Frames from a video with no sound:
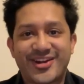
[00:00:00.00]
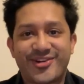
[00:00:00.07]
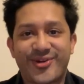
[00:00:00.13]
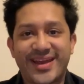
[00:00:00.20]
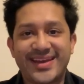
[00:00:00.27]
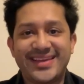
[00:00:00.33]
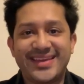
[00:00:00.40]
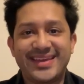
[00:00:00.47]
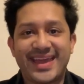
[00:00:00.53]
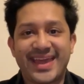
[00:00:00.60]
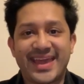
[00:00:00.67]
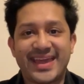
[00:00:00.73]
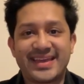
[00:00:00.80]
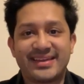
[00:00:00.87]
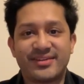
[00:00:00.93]
Writing
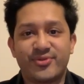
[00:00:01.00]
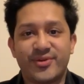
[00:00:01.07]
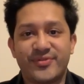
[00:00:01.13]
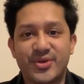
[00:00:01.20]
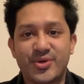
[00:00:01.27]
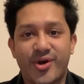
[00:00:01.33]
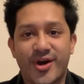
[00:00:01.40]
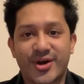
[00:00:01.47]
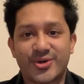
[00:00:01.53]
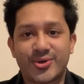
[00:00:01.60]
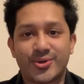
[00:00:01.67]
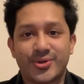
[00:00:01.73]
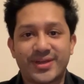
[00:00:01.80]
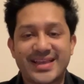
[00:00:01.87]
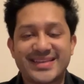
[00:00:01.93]
a review
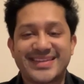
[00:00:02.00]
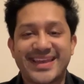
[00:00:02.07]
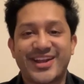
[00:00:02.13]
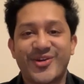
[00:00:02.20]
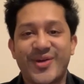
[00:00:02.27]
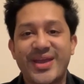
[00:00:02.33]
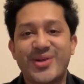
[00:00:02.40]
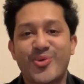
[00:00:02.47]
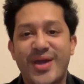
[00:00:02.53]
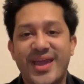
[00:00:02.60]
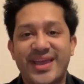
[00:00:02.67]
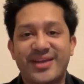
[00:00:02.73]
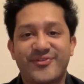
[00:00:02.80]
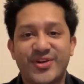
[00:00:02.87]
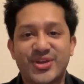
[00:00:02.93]
article is a great
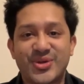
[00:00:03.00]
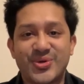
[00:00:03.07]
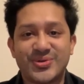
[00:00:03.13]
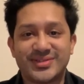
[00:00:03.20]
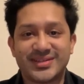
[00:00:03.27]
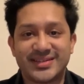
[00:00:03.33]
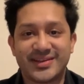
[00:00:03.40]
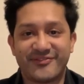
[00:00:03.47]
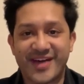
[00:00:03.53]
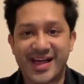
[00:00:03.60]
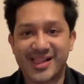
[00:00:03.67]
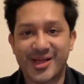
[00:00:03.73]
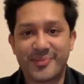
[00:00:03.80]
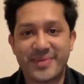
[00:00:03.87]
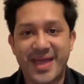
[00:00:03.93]
way for you to
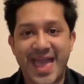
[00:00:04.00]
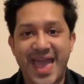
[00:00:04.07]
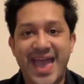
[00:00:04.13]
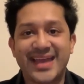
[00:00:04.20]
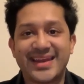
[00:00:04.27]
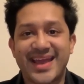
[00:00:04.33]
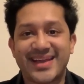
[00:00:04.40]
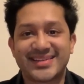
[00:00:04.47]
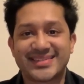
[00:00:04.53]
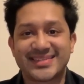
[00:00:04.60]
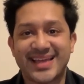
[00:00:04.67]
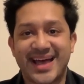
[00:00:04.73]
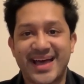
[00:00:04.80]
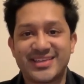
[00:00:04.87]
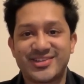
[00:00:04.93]
develop and
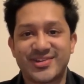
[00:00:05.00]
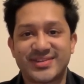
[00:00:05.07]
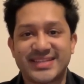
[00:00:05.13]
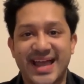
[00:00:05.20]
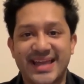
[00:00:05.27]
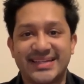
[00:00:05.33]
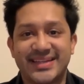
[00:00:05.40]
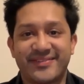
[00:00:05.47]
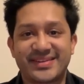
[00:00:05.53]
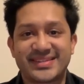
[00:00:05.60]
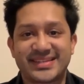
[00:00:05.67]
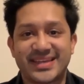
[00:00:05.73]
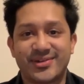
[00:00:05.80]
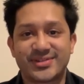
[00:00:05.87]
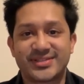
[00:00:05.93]
exercise your scientific
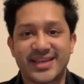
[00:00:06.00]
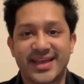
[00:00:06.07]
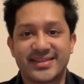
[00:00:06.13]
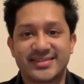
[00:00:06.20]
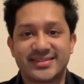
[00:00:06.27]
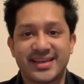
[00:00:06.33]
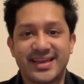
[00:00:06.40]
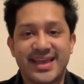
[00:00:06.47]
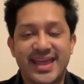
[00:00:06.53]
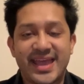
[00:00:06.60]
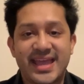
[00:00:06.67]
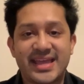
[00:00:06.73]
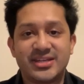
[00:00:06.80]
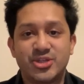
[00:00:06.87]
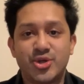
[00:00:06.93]
skill sets.
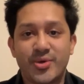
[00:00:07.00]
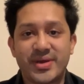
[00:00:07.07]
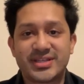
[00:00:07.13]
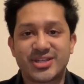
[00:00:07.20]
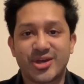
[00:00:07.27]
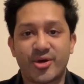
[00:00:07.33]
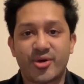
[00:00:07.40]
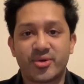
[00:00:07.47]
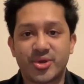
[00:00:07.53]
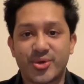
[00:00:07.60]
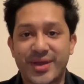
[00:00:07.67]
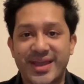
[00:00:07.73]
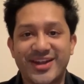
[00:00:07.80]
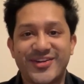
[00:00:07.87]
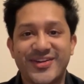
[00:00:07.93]
In doing so, you
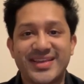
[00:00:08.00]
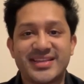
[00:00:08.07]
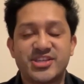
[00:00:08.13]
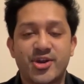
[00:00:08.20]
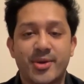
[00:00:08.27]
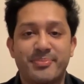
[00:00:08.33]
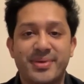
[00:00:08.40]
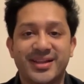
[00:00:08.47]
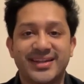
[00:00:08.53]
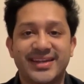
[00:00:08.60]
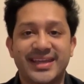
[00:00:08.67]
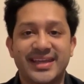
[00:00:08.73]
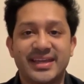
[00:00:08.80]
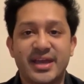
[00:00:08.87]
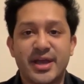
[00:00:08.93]
increase your
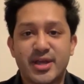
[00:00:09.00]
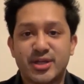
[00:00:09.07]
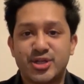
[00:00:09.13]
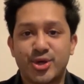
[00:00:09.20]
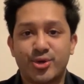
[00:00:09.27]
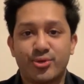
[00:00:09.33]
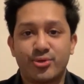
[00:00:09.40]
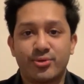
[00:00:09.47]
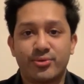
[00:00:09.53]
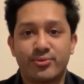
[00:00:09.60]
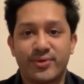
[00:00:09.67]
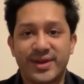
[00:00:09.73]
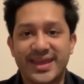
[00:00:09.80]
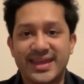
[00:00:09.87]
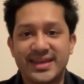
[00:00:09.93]
ability to
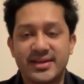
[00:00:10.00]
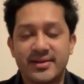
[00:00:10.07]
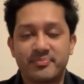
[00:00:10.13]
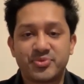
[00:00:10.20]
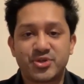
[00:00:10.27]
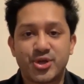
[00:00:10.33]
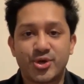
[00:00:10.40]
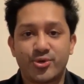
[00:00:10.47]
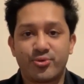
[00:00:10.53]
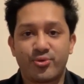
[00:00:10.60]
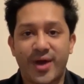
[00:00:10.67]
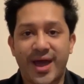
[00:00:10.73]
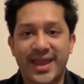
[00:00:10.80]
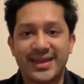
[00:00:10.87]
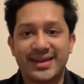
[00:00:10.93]
read, to
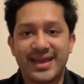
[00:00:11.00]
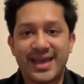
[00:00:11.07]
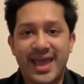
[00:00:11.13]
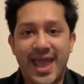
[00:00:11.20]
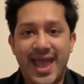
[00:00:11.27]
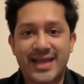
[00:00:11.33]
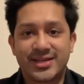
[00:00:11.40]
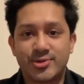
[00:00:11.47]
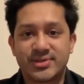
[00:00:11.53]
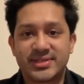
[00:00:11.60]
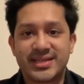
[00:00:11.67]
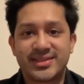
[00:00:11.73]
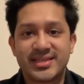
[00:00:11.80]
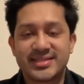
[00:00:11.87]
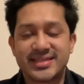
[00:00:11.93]
write, and to
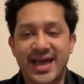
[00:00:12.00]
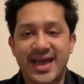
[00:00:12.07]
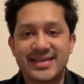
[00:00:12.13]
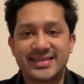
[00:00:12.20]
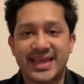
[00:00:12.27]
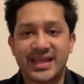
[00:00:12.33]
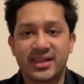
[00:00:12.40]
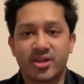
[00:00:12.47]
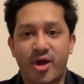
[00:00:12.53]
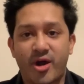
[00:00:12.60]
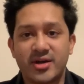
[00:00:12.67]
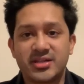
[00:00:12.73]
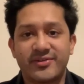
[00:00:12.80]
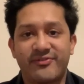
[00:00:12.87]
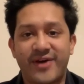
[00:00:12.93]
synthesize a
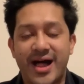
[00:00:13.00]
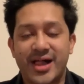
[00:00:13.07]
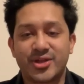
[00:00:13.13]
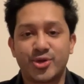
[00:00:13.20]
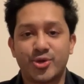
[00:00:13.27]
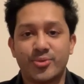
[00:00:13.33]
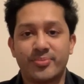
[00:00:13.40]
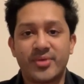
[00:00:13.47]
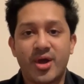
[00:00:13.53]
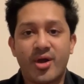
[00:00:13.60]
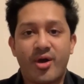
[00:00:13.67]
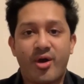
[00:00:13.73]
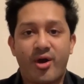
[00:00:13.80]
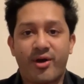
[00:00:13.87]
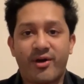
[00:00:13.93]
large volume
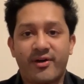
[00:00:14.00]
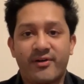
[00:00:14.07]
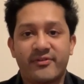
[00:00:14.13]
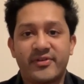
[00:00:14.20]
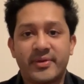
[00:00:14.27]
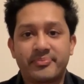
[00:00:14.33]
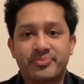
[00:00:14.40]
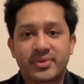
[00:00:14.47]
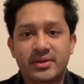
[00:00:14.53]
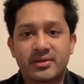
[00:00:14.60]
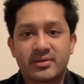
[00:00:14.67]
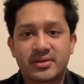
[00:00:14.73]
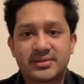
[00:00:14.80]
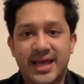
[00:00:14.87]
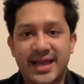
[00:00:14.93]
of
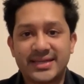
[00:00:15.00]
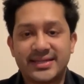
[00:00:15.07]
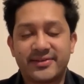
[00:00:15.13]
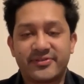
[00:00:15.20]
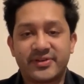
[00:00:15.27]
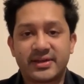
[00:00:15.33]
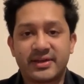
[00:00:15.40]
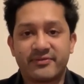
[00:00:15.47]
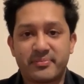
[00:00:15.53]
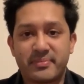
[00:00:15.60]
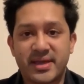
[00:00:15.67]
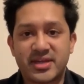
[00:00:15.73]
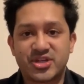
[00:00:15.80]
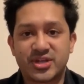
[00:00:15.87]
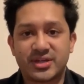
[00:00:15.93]
scientific
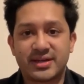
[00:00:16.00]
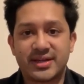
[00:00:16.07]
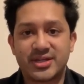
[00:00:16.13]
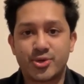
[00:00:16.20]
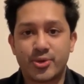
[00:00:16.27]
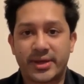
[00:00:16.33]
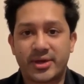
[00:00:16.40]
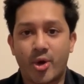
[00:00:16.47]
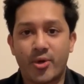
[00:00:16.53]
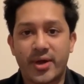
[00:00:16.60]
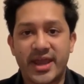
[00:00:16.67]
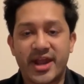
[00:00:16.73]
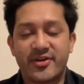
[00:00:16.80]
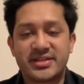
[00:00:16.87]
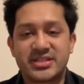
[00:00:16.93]
information into a
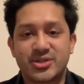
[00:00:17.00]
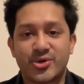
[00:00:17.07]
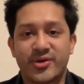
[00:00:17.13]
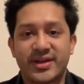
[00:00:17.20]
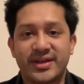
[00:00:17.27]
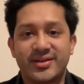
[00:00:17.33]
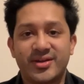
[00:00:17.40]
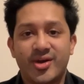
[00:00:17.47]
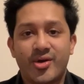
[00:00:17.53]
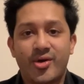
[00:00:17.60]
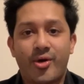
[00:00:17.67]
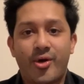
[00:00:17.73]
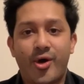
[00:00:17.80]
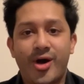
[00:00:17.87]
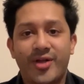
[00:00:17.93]
coherent story,
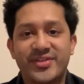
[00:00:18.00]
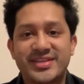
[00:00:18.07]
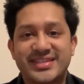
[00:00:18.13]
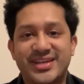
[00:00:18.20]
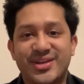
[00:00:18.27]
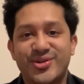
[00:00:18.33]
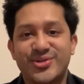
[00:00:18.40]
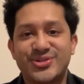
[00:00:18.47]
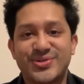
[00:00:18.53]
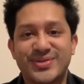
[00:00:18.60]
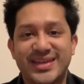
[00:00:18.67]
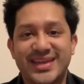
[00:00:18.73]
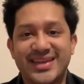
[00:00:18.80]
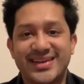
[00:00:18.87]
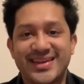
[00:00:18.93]
all the skills you
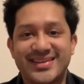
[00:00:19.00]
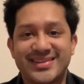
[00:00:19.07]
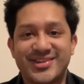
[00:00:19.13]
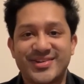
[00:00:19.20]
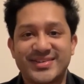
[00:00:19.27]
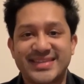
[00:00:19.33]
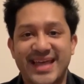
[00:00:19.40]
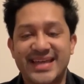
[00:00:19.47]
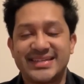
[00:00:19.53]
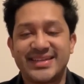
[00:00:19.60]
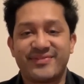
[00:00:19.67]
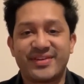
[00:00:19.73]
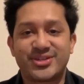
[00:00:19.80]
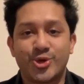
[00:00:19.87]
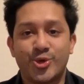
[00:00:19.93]
need in your
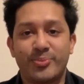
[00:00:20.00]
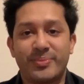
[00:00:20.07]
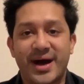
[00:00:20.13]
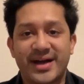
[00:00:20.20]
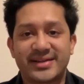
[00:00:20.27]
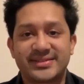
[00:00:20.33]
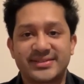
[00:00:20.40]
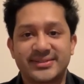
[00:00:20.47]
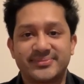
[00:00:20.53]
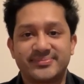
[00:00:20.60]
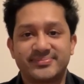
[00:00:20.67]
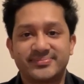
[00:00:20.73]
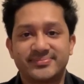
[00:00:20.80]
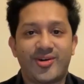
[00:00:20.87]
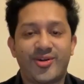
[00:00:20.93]
scientific toolbox.
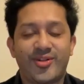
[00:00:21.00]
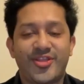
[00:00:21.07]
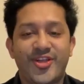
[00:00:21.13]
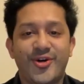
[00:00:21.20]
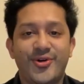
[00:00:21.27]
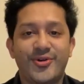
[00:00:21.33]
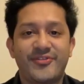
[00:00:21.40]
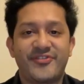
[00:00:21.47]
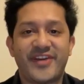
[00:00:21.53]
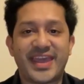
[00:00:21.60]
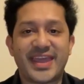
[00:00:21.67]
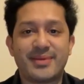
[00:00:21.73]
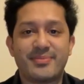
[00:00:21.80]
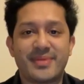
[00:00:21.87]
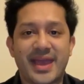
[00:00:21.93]
Although
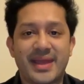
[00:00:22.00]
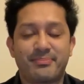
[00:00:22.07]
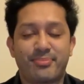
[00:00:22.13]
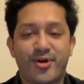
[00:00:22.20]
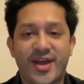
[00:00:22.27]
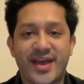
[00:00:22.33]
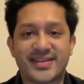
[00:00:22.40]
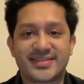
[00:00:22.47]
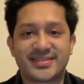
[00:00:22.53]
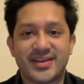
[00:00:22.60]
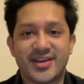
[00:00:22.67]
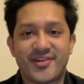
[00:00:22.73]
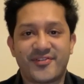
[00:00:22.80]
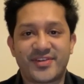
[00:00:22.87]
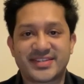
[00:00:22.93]
fame and press
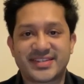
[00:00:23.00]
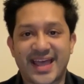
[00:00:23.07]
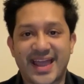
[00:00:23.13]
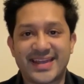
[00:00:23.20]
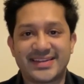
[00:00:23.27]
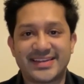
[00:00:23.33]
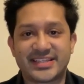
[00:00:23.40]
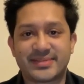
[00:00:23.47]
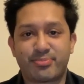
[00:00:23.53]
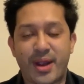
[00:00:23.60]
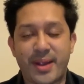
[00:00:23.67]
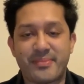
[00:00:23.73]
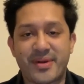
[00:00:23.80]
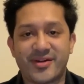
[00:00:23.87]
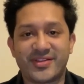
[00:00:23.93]
for scientists
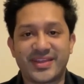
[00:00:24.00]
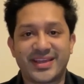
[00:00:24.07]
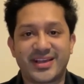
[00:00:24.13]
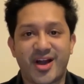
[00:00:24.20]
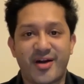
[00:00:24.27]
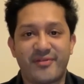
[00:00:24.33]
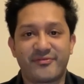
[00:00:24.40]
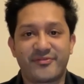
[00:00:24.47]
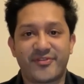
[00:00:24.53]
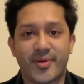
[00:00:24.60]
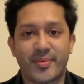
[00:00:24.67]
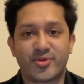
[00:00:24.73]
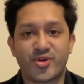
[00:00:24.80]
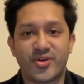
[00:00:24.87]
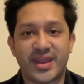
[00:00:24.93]
primarily come
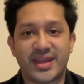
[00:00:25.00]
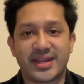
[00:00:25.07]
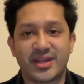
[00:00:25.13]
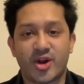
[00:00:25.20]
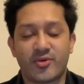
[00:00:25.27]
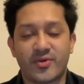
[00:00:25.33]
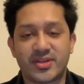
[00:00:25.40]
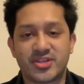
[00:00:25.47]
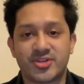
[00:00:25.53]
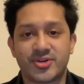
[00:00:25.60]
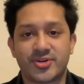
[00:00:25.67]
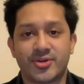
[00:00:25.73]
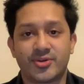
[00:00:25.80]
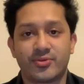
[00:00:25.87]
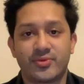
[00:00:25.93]
from creating
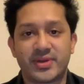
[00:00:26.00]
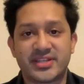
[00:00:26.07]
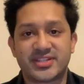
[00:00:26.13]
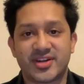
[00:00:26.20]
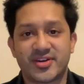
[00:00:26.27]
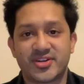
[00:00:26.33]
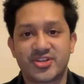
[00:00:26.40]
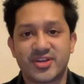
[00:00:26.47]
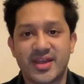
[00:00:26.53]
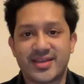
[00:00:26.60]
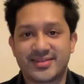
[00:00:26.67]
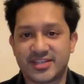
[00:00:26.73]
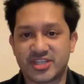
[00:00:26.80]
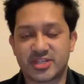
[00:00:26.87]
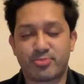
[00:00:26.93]
original research
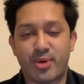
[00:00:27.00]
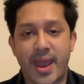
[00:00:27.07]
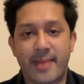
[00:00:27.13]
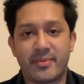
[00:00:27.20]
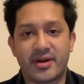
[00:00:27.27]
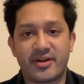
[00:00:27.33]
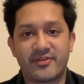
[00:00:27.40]
such as primary